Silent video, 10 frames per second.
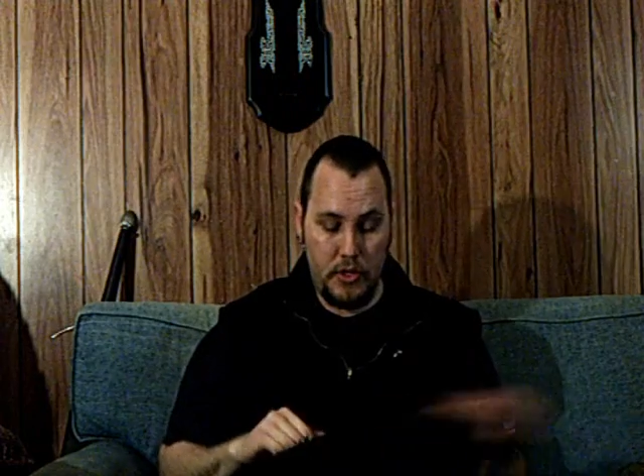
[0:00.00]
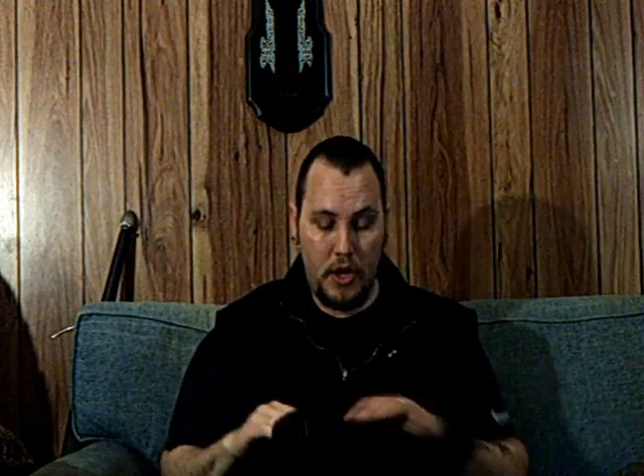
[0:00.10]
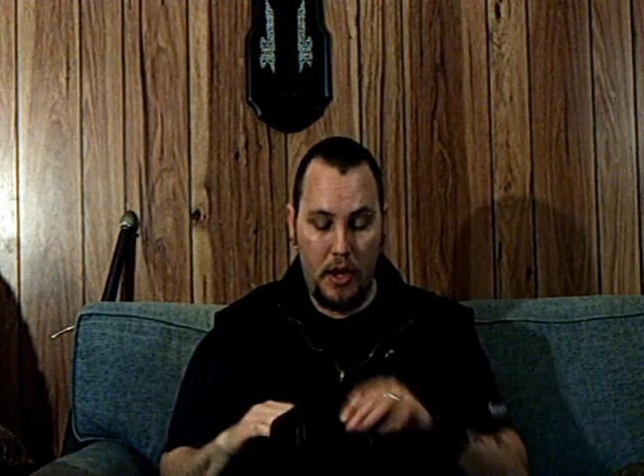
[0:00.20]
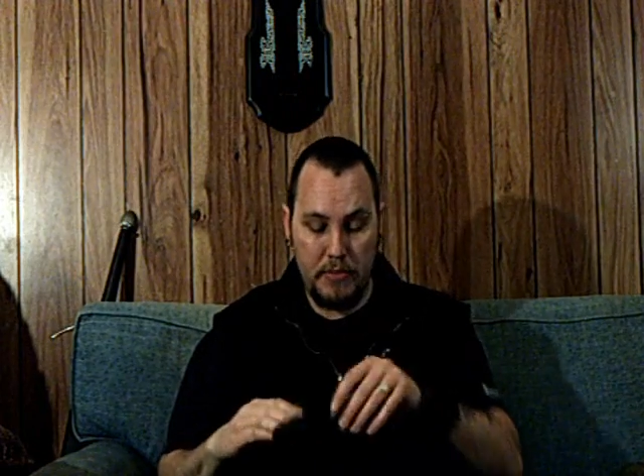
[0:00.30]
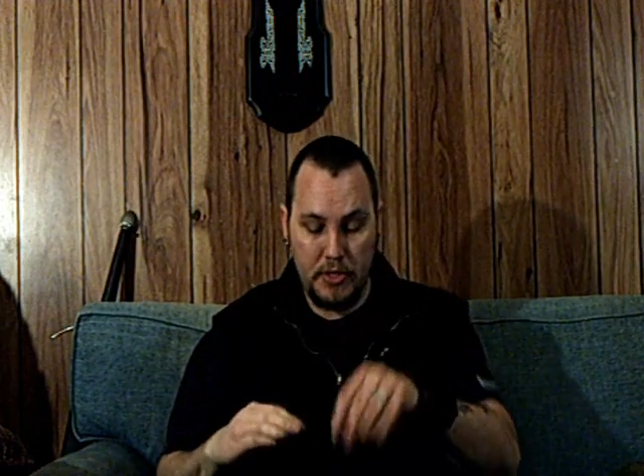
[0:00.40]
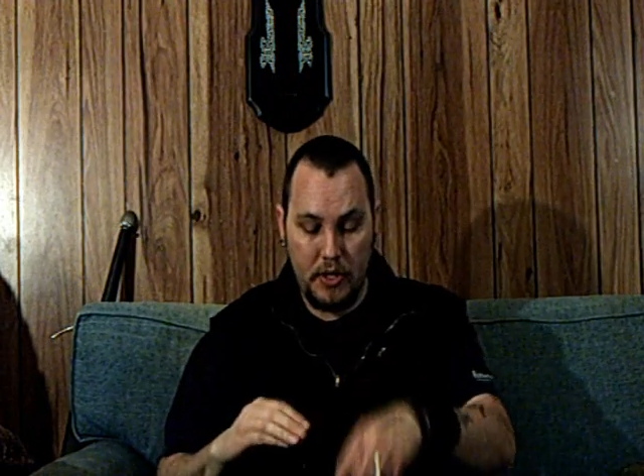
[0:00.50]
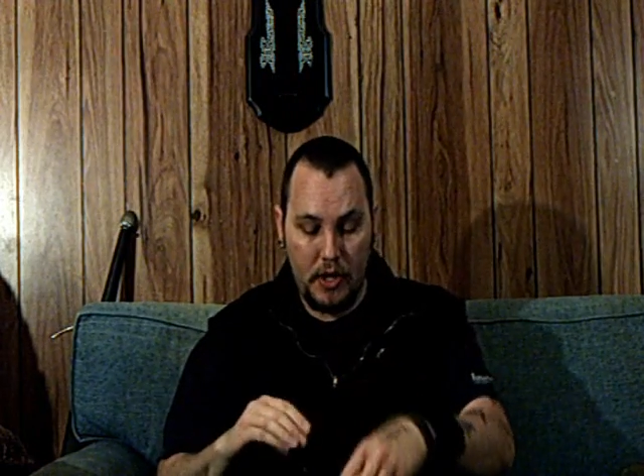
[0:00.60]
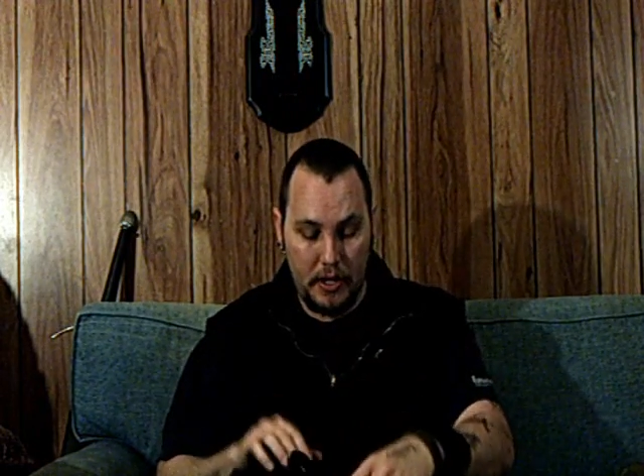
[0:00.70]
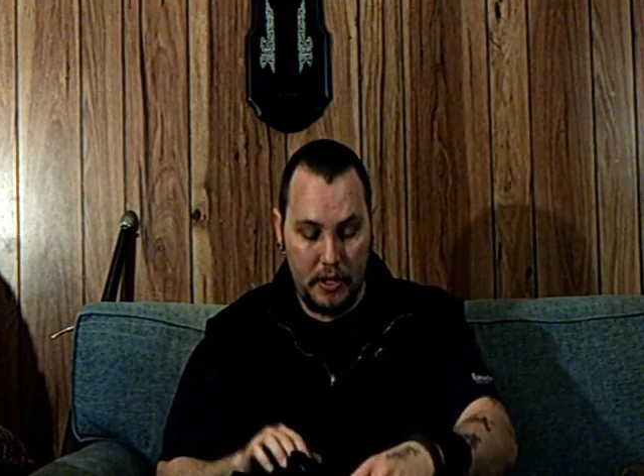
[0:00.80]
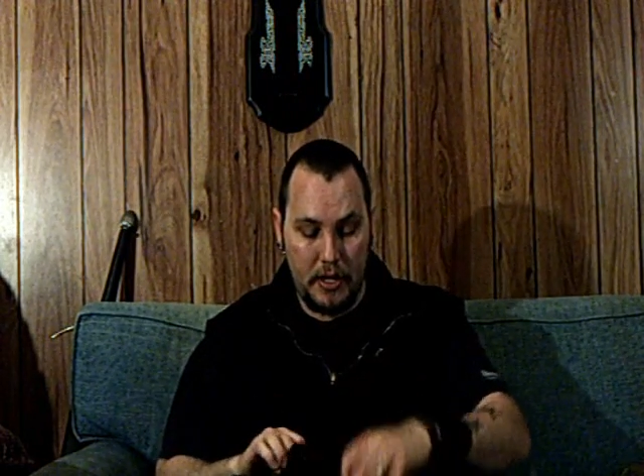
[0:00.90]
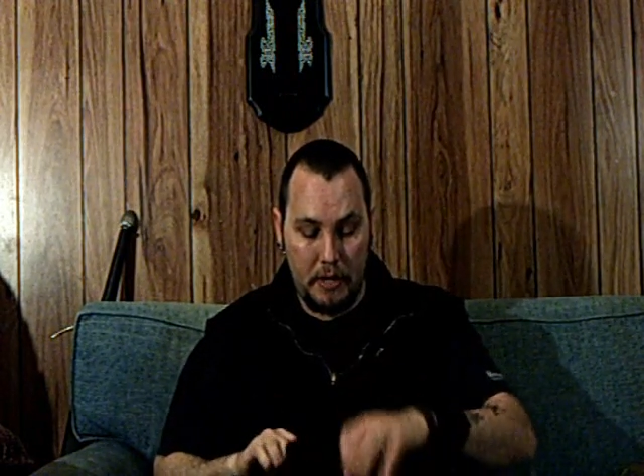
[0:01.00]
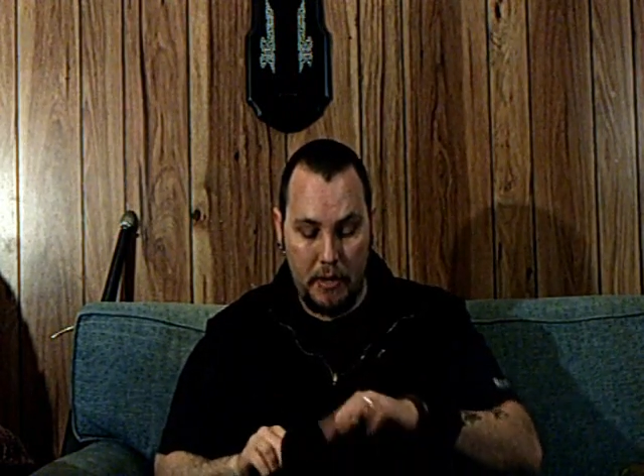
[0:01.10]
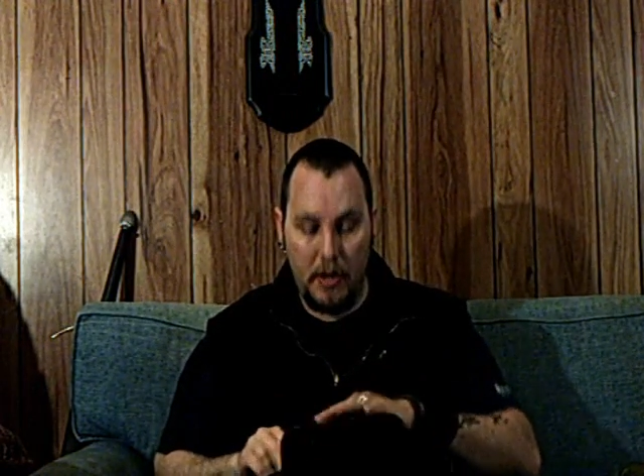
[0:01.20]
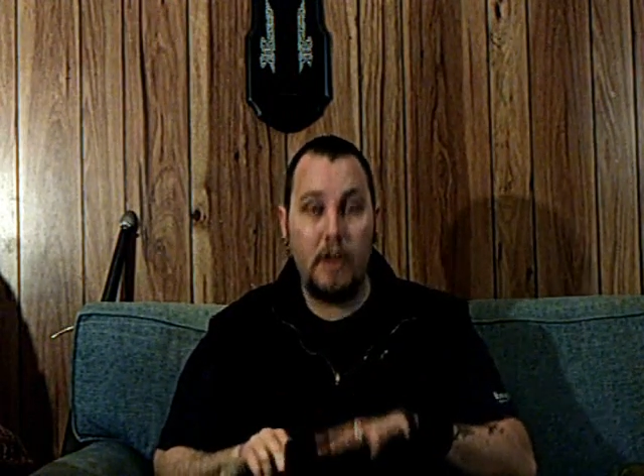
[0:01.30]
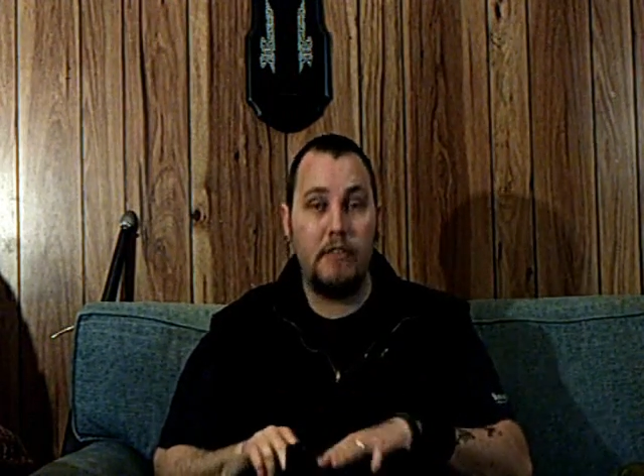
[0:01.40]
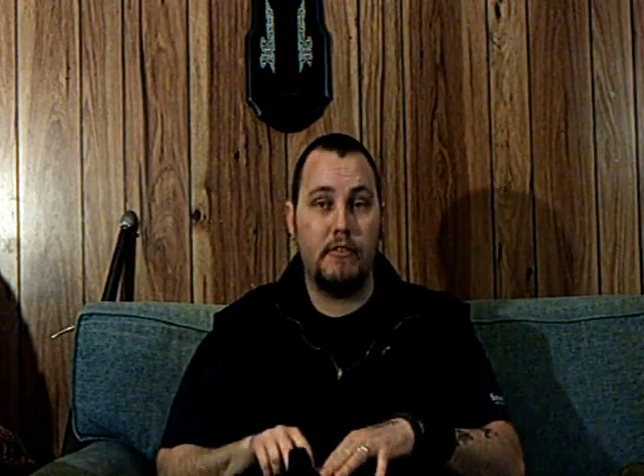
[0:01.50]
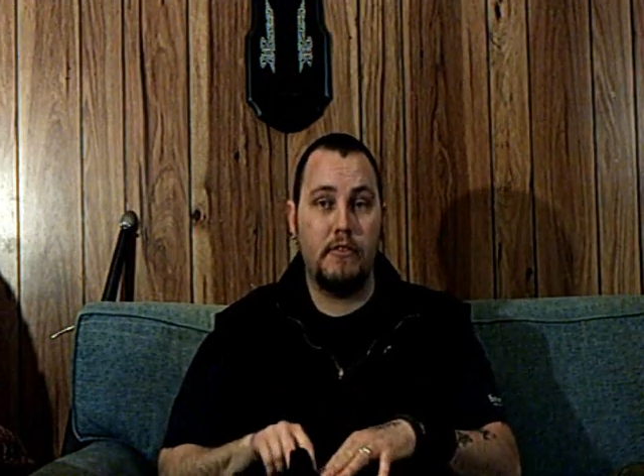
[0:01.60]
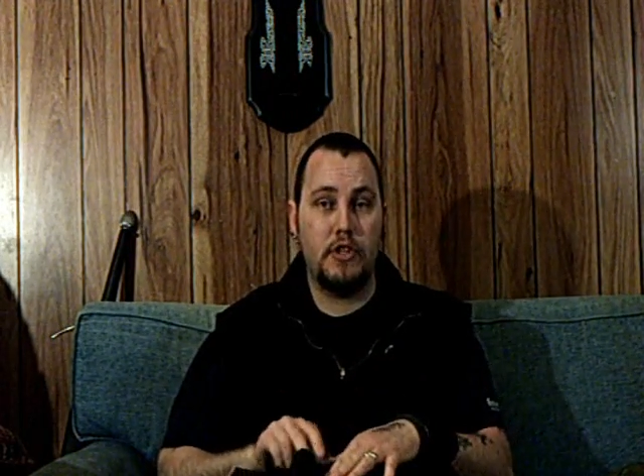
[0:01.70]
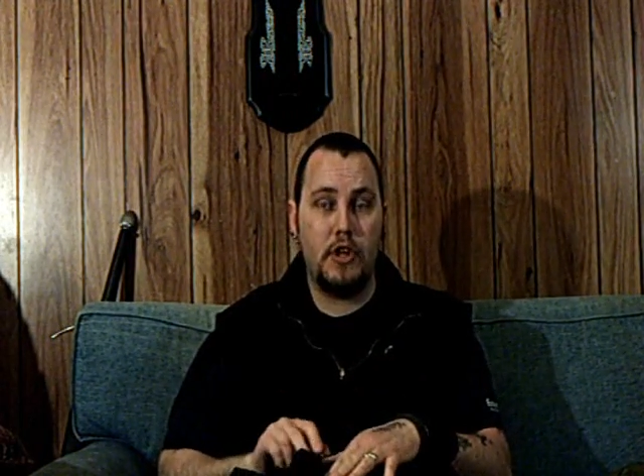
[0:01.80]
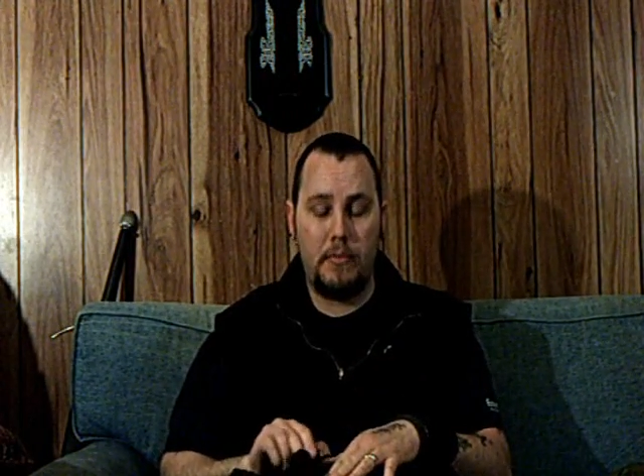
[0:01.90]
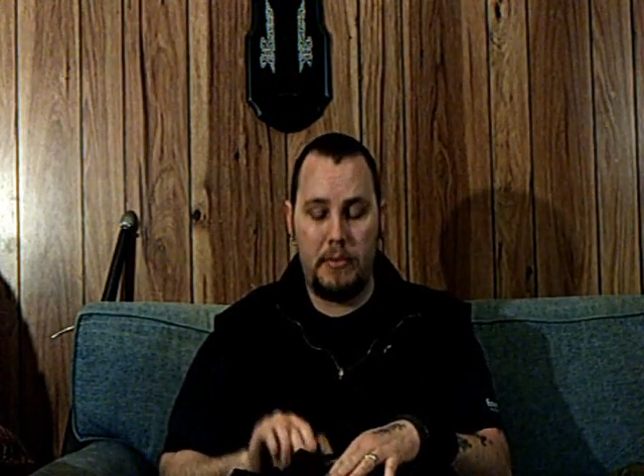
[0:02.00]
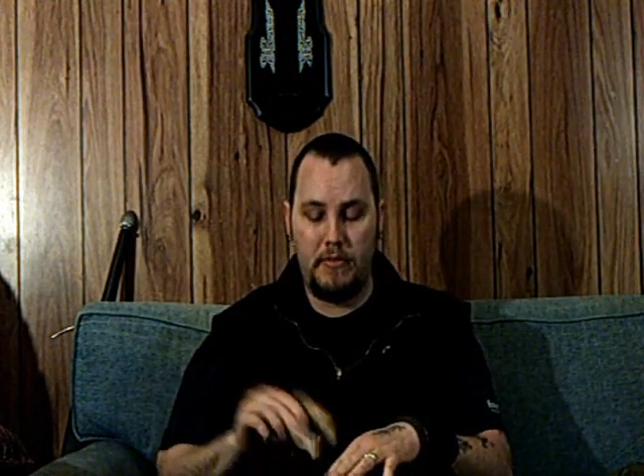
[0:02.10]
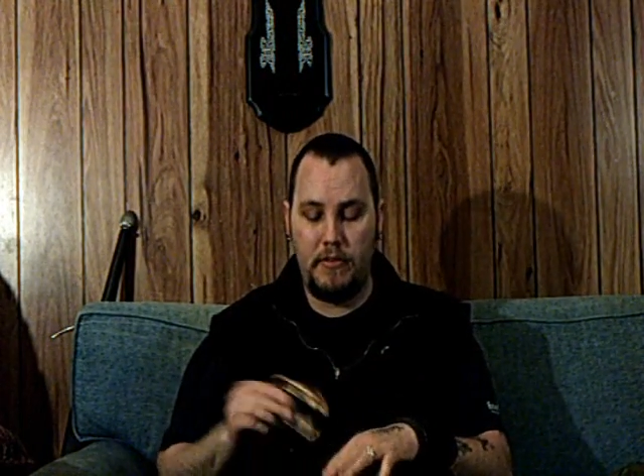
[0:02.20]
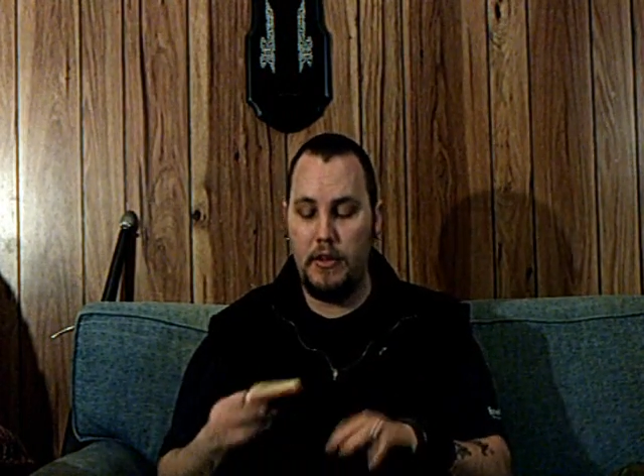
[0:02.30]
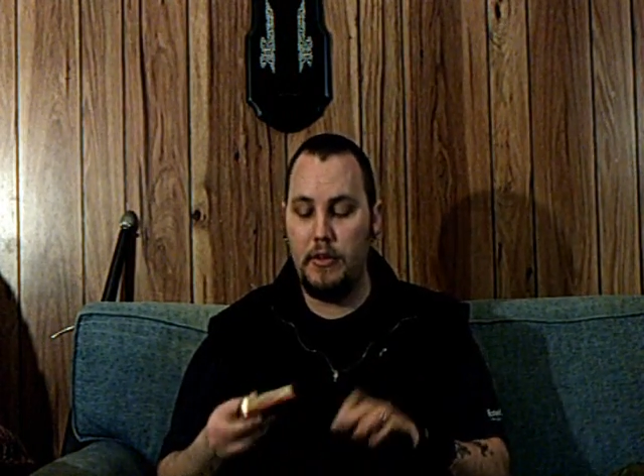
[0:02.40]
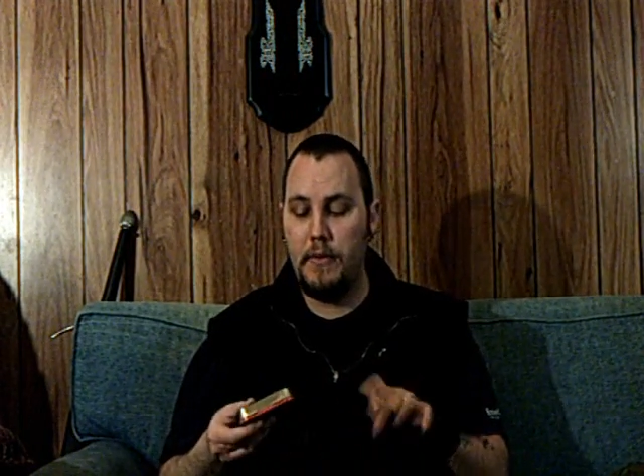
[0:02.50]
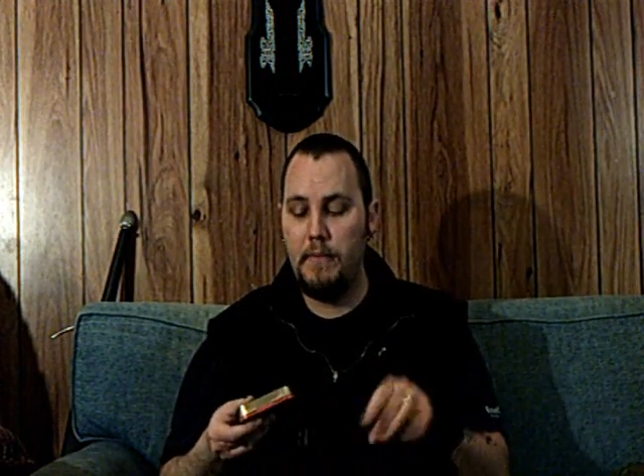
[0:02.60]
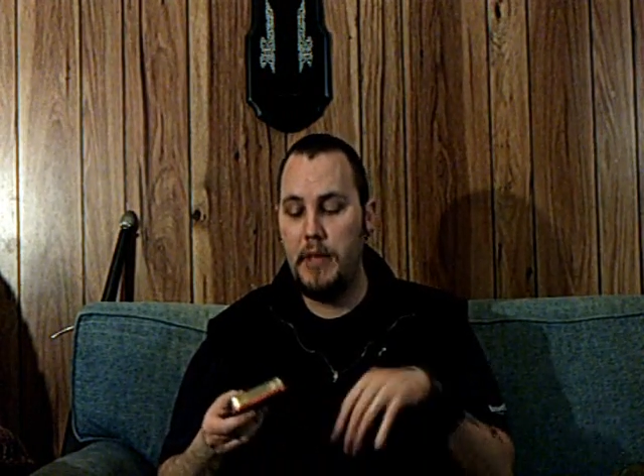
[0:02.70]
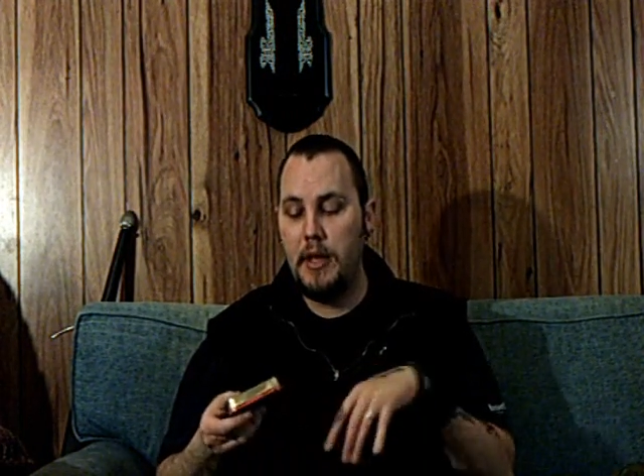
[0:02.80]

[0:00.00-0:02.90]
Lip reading: do the job so that I can keep my knife sharp in the field.